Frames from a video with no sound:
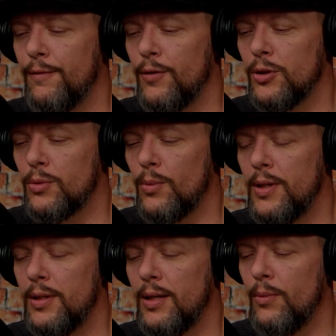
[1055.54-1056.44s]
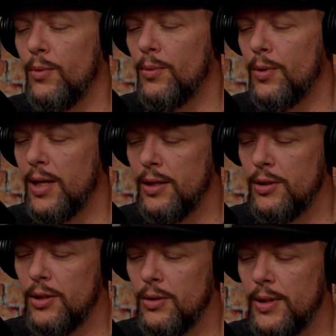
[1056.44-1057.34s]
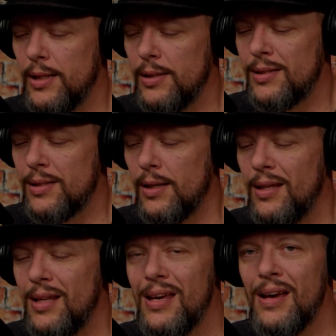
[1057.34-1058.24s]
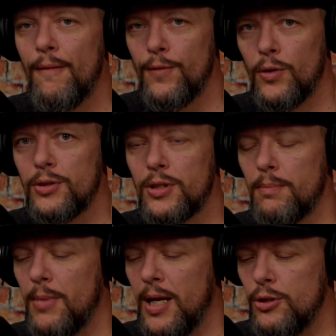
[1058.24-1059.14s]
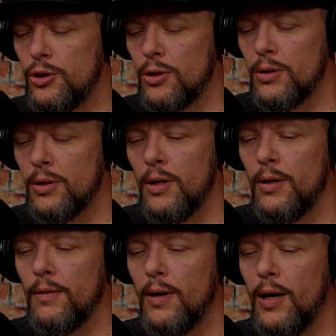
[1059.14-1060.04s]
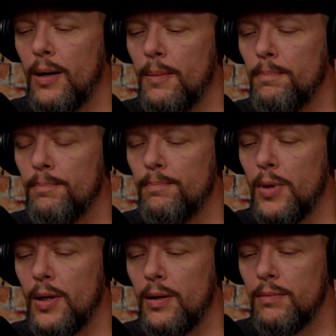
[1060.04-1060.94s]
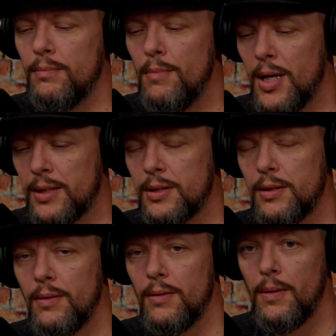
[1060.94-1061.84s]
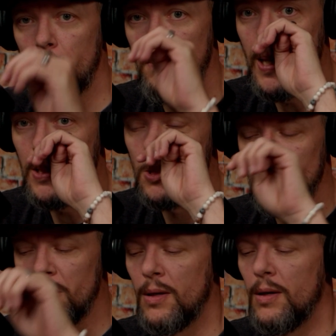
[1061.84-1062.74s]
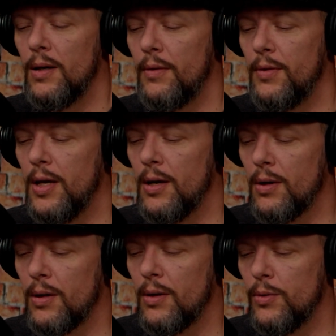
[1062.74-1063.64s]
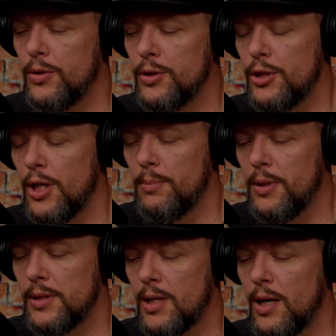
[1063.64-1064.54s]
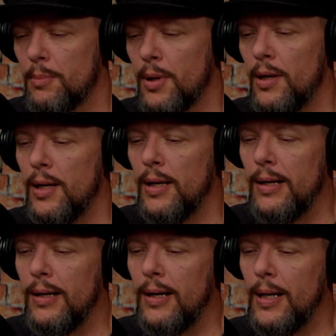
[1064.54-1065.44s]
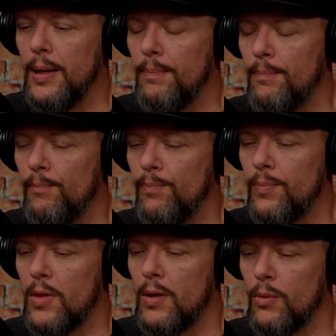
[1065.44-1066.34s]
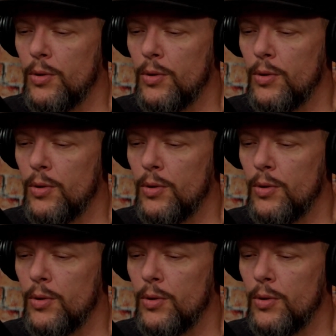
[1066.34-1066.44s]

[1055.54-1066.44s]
the first one that we will get into is the first major mixed major of the year, which is Champions Cup. There